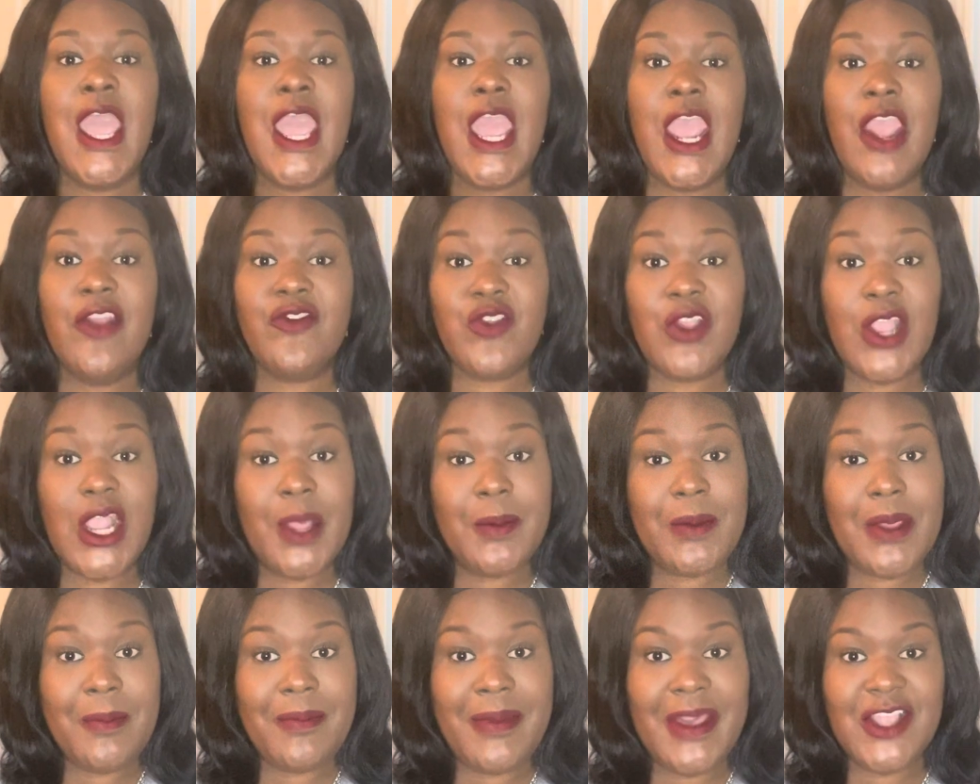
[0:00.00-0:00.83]
After I got
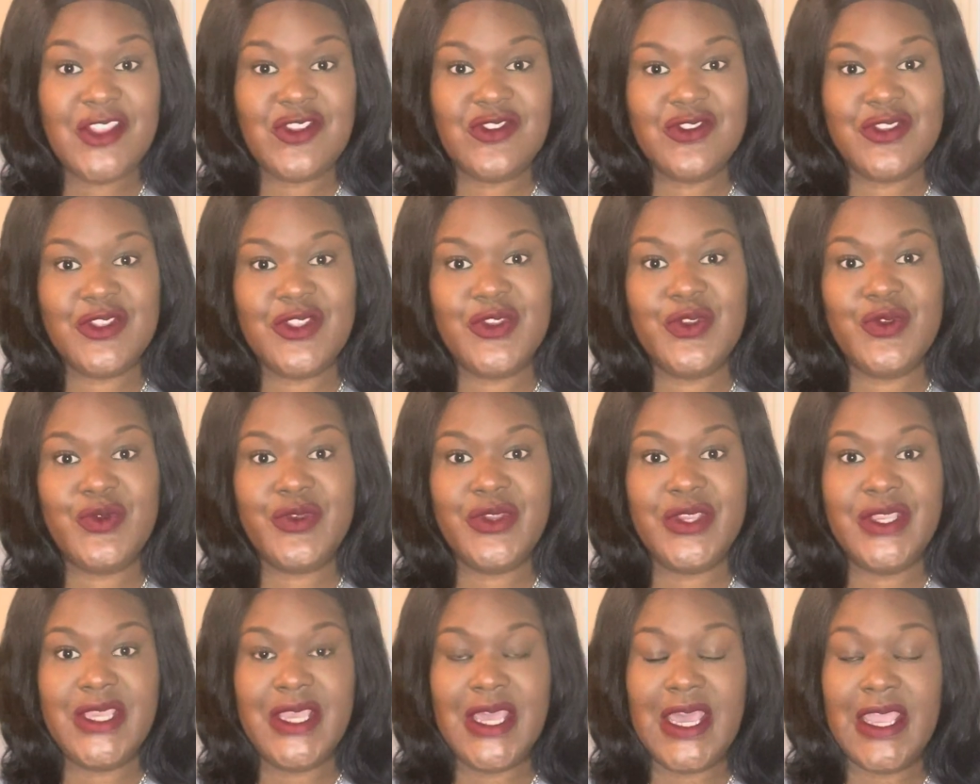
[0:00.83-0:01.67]
my bachelor's
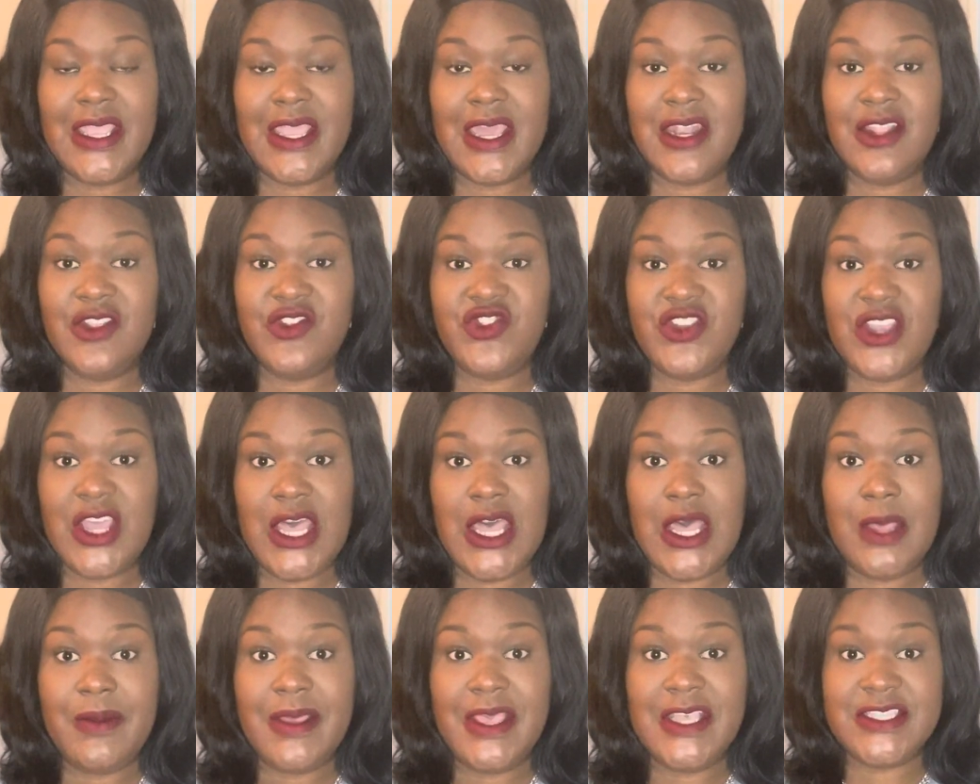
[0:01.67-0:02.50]
degree, I got a
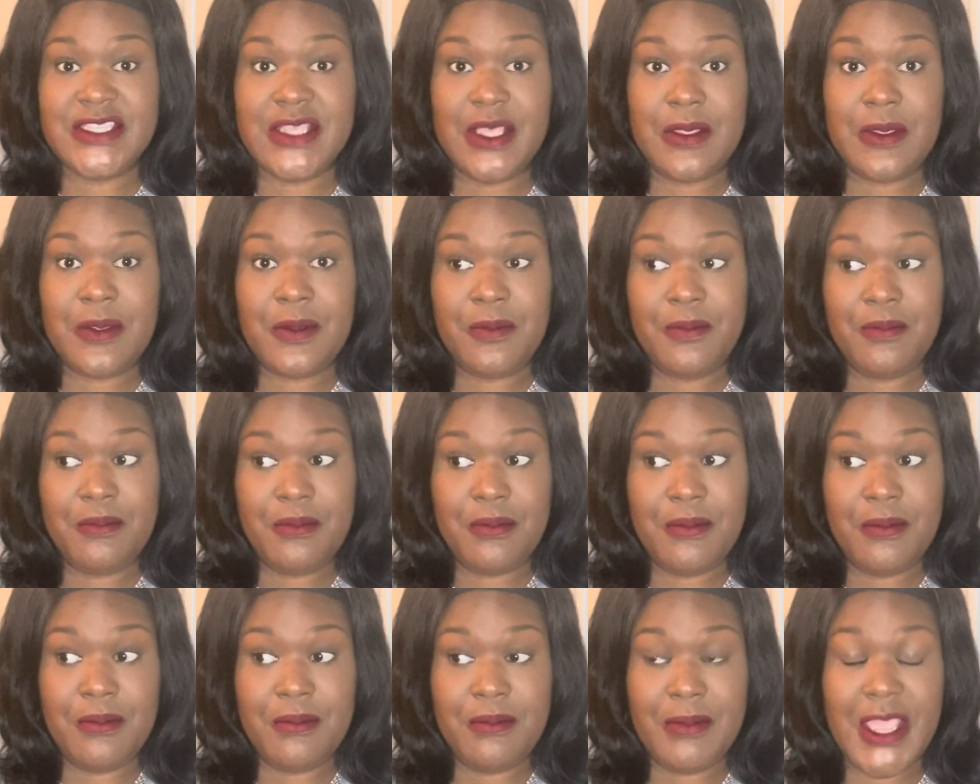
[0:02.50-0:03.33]
job as a
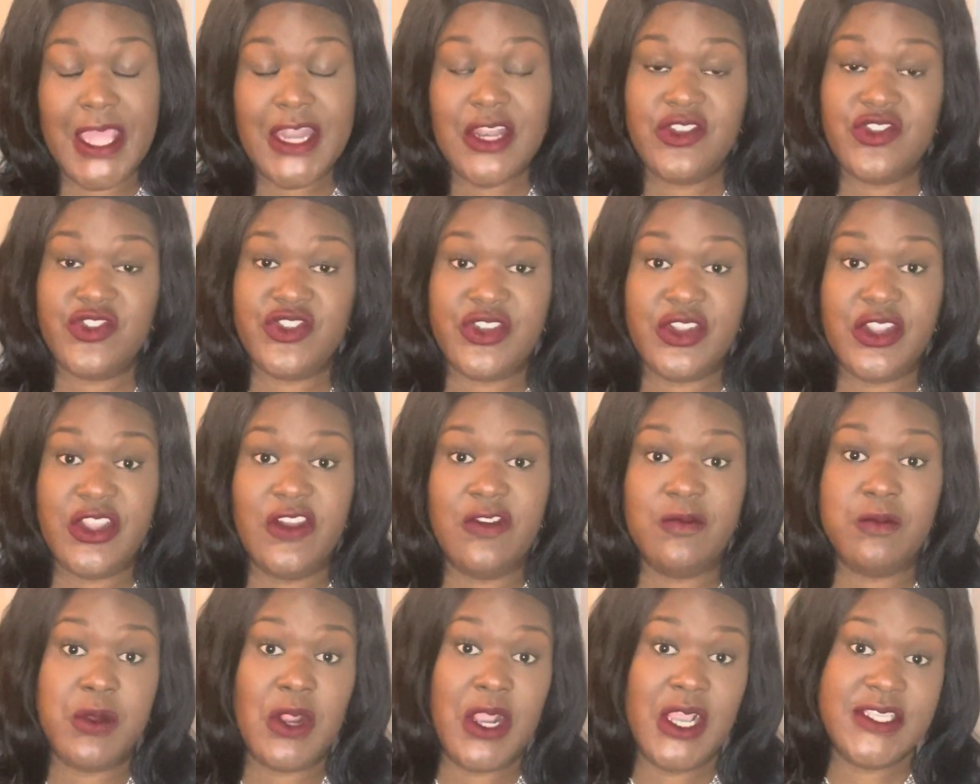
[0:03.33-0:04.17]
manager
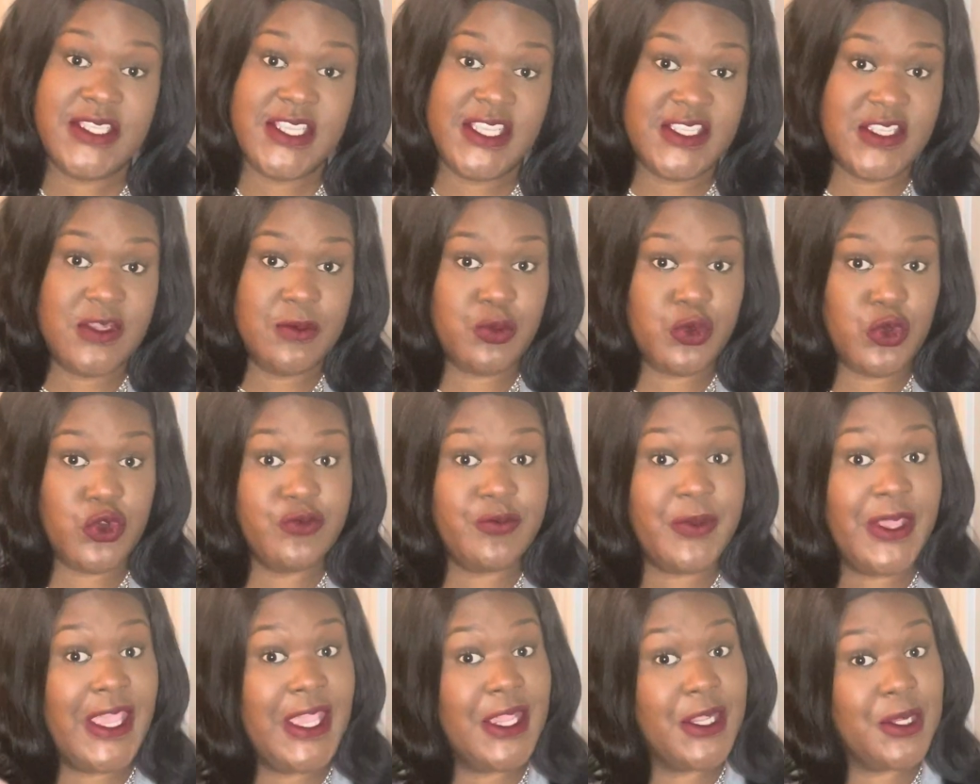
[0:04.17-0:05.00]
of process
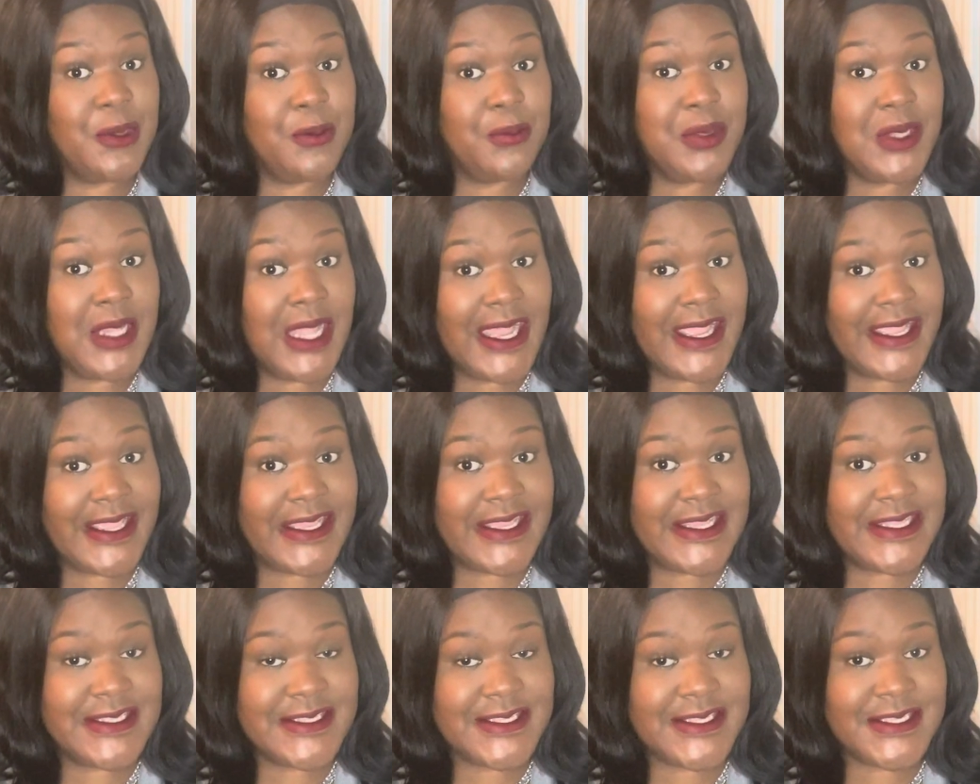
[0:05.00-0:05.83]
improvement and
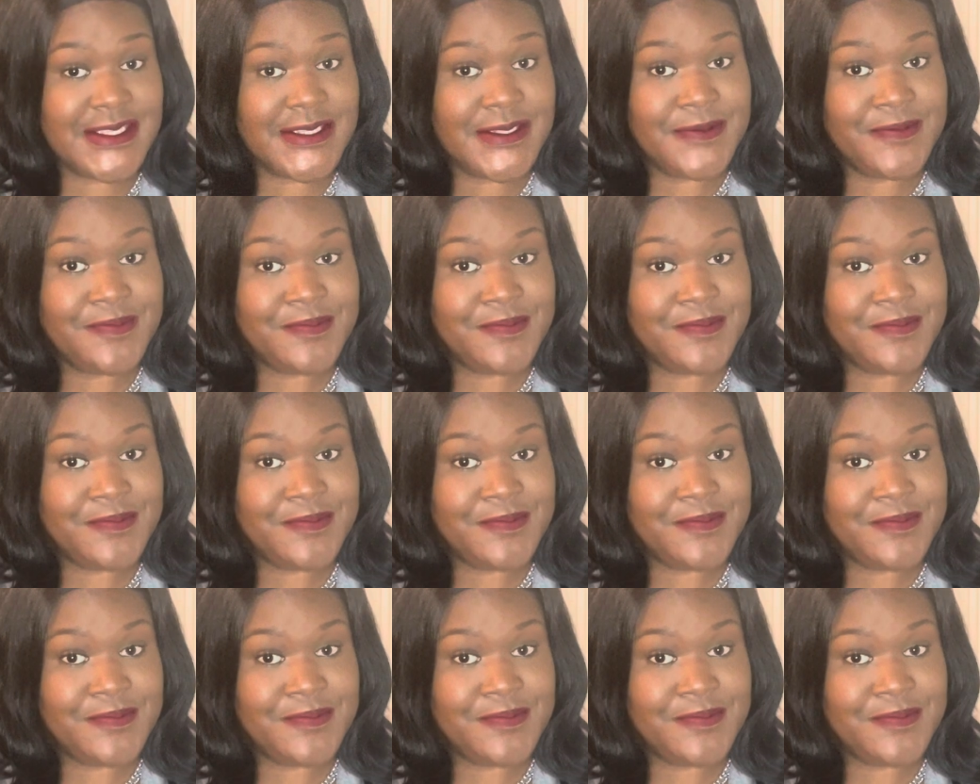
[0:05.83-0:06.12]
compliance.